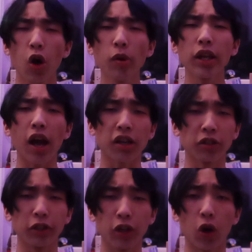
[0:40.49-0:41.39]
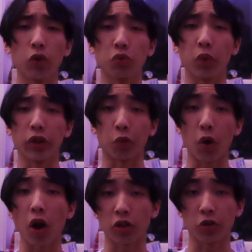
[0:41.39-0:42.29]
Nobody actually knows what the
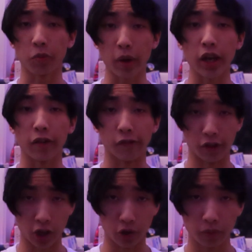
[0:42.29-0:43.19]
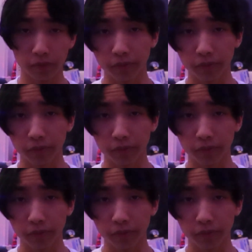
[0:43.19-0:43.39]
rocks are made of, though.